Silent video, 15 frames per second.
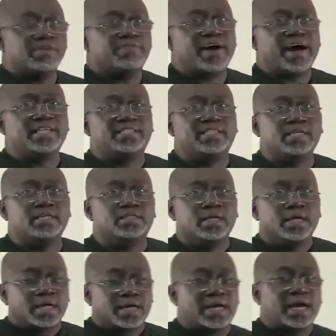devices
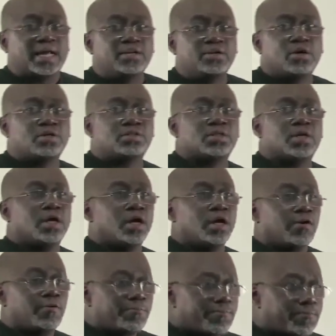cannot
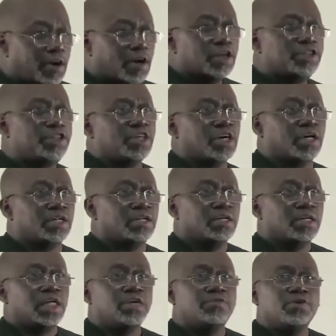function
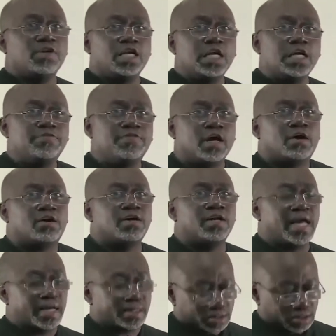even if they
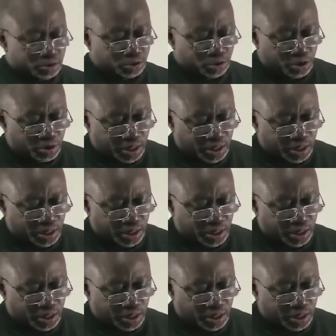connect to your